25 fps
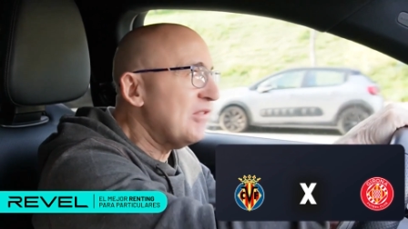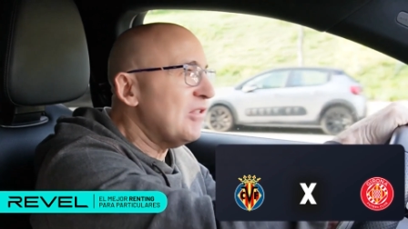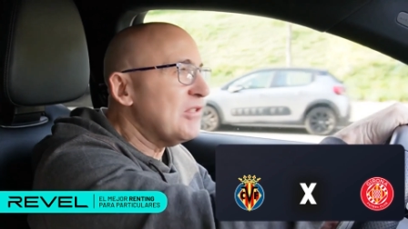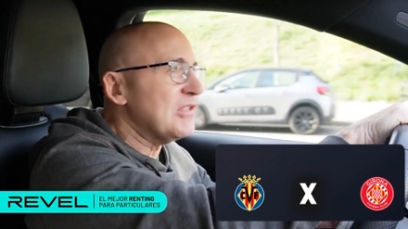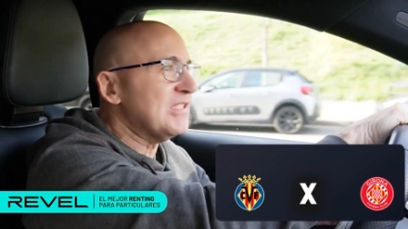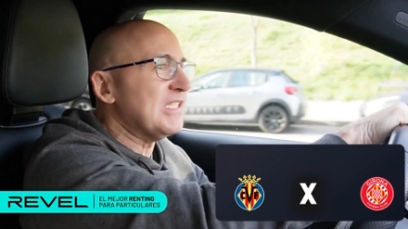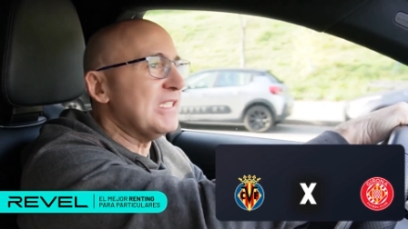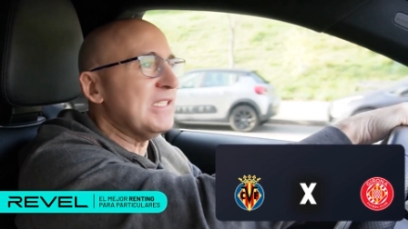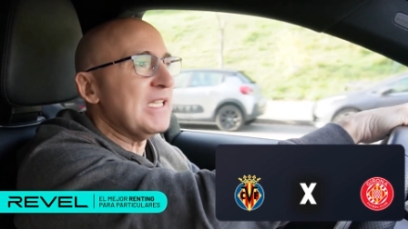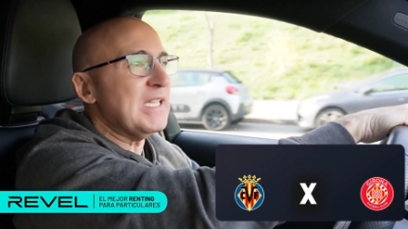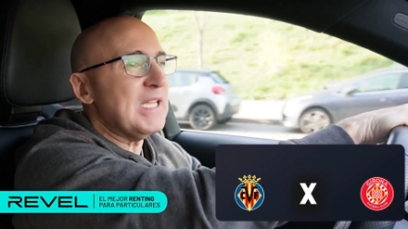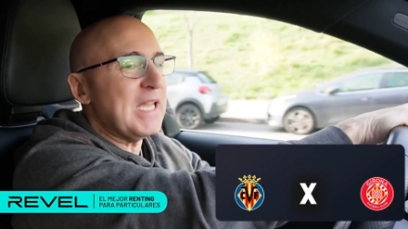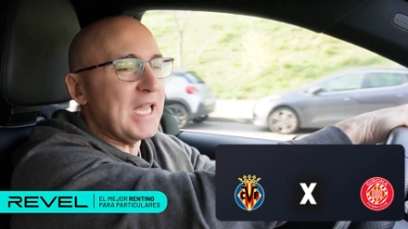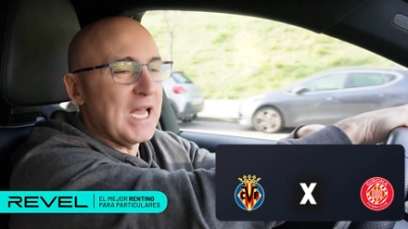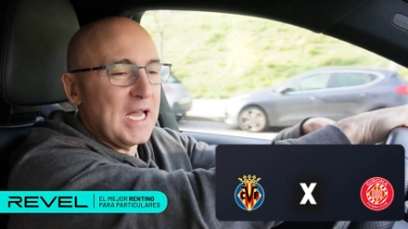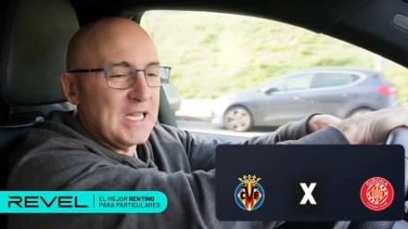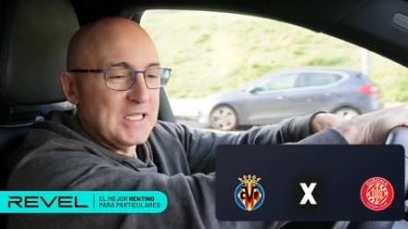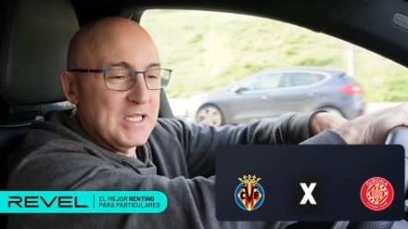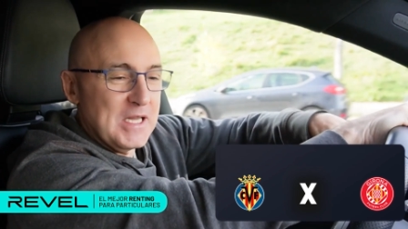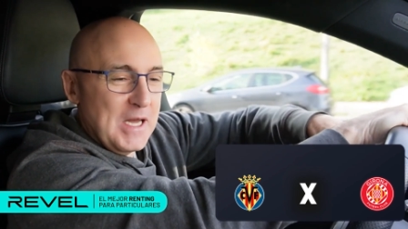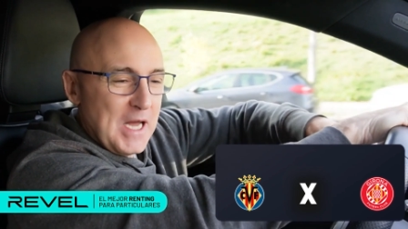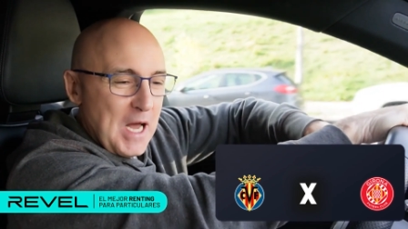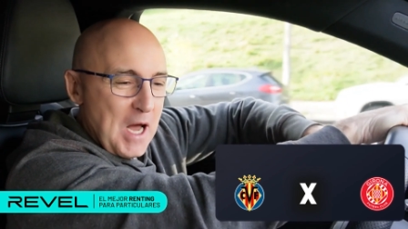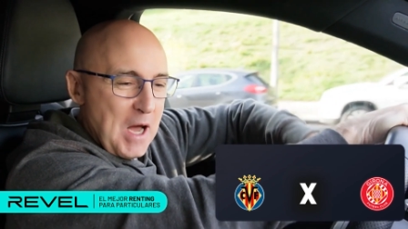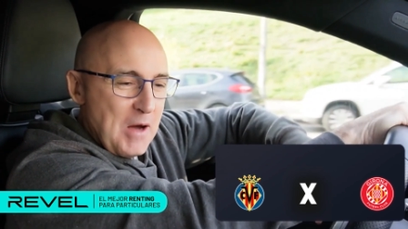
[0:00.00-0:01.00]
to see the
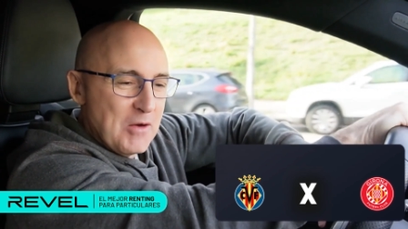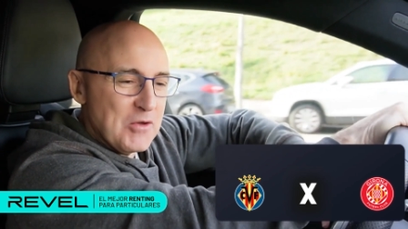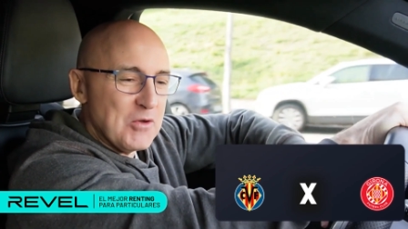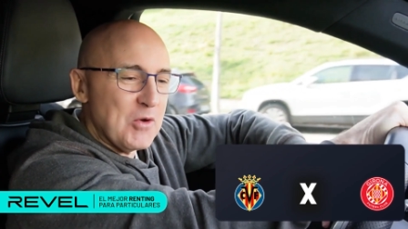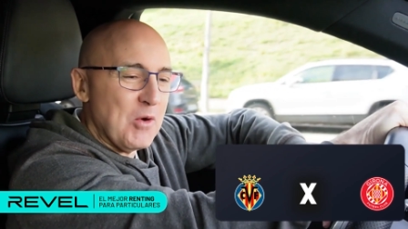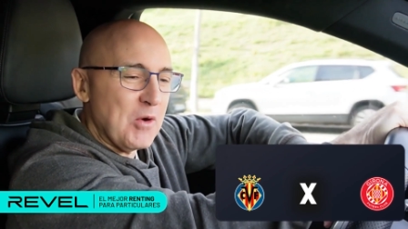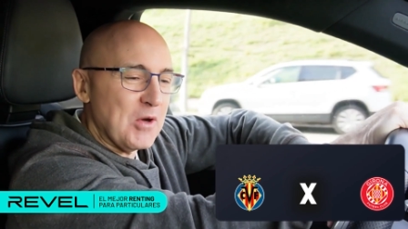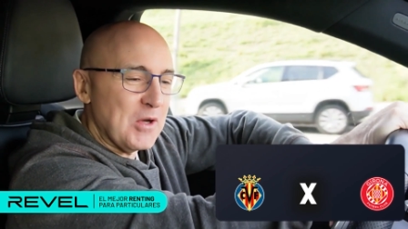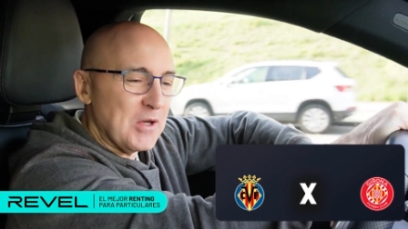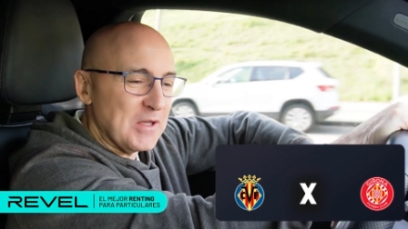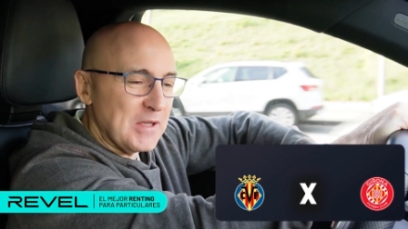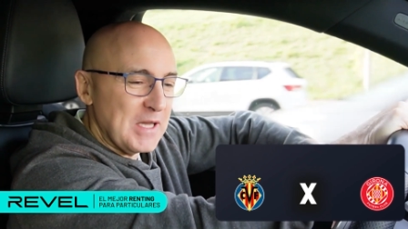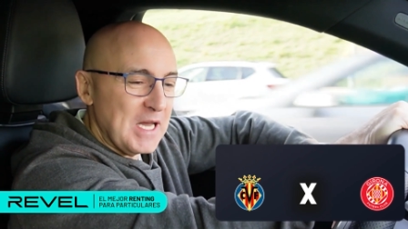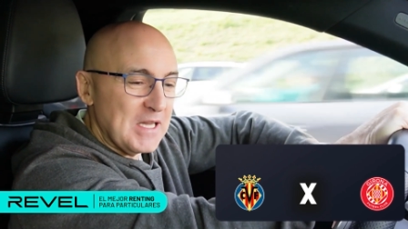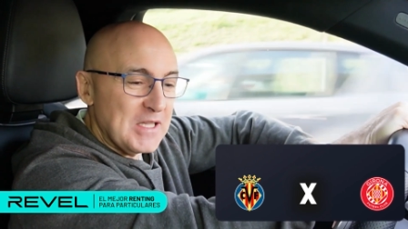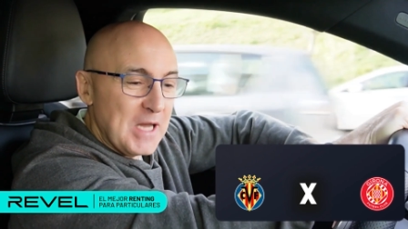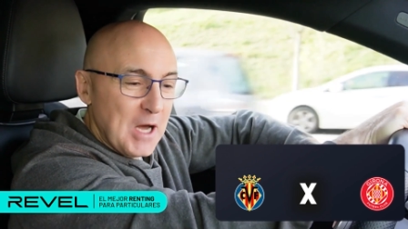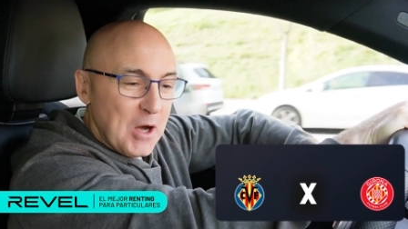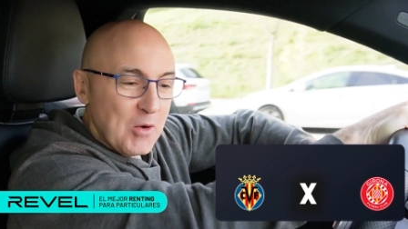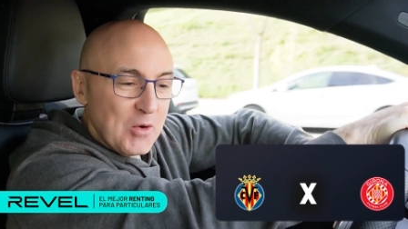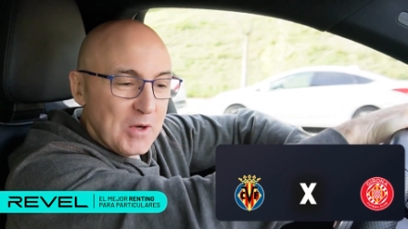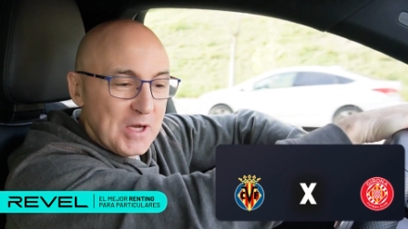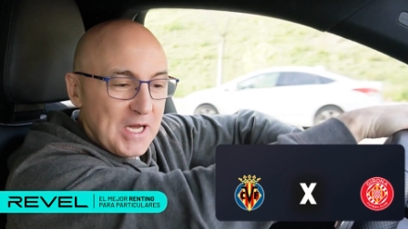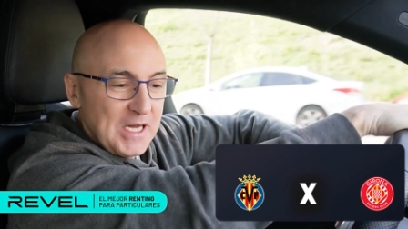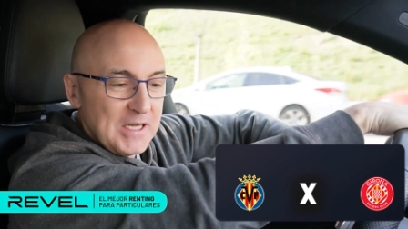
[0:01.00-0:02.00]
glass half full. That's
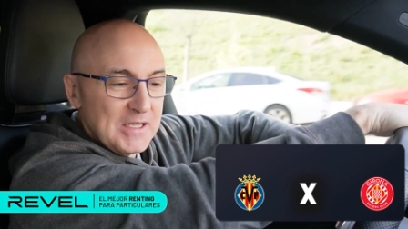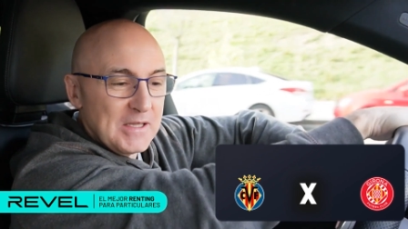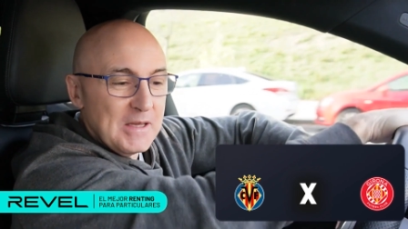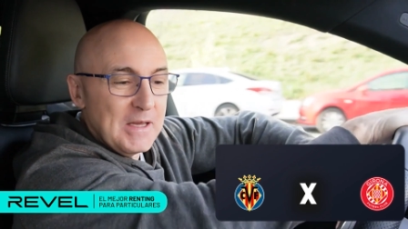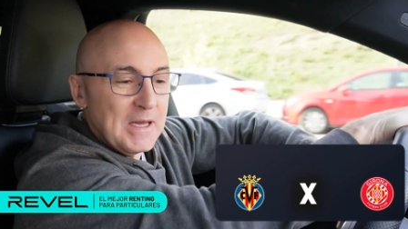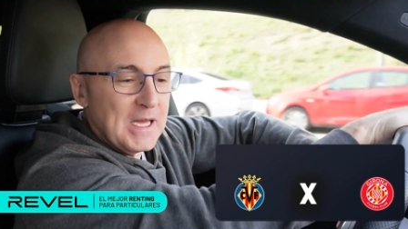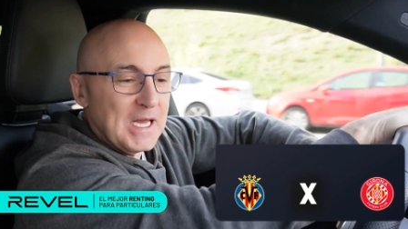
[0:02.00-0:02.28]
how it is.